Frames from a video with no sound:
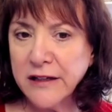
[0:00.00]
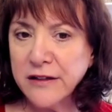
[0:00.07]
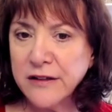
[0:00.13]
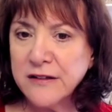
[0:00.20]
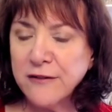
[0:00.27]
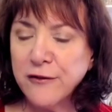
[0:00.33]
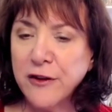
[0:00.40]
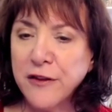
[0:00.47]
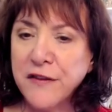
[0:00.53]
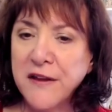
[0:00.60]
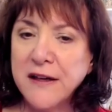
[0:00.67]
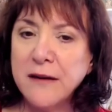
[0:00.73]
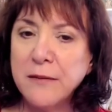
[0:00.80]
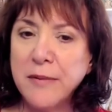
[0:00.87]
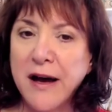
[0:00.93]
Like, because if you
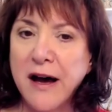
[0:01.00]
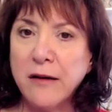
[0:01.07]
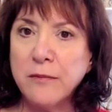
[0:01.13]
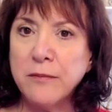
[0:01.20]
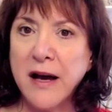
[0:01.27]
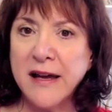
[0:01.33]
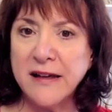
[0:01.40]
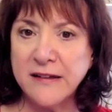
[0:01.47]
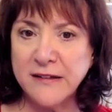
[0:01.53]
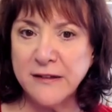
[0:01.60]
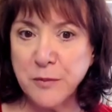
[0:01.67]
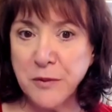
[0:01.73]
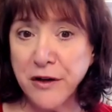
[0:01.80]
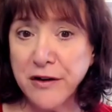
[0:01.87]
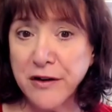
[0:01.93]
think about my
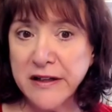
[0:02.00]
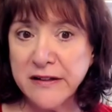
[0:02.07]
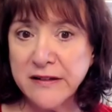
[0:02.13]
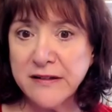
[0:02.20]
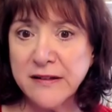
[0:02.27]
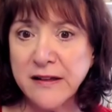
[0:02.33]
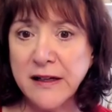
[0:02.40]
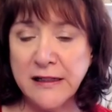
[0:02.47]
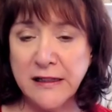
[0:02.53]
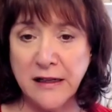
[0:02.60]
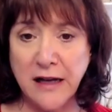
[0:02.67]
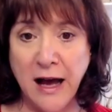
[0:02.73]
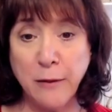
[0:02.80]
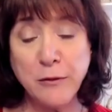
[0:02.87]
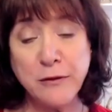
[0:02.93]
experience,
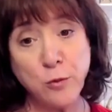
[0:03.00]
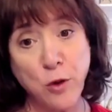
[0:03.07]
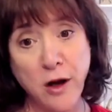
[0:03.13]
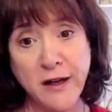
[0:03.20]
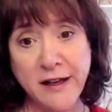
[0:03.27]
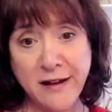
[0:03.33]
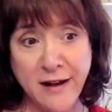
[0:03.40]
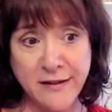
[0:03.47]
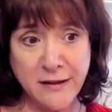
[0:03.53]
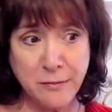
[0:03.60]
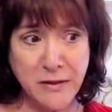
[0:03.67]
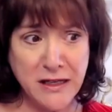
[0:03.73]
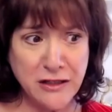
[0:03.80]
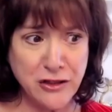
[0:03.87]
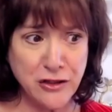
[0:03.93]
I was walking on the
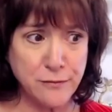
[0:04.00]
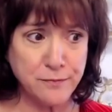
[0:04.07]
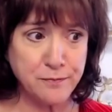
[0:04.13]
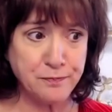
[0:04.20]
beach